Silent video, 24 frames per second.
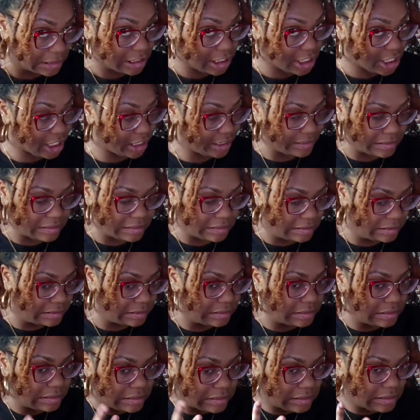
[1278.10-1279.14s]
it's
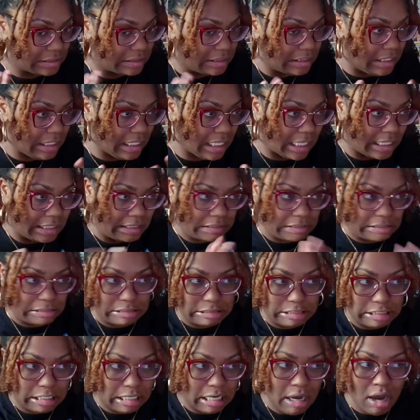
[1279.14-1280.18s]
just looking like,
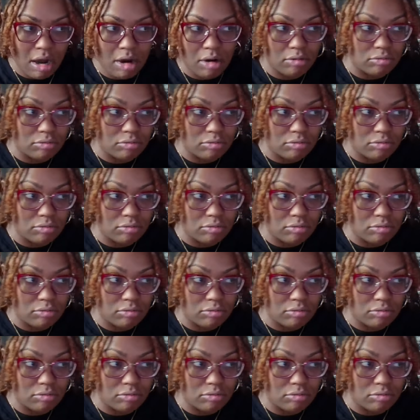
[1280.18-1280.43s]
I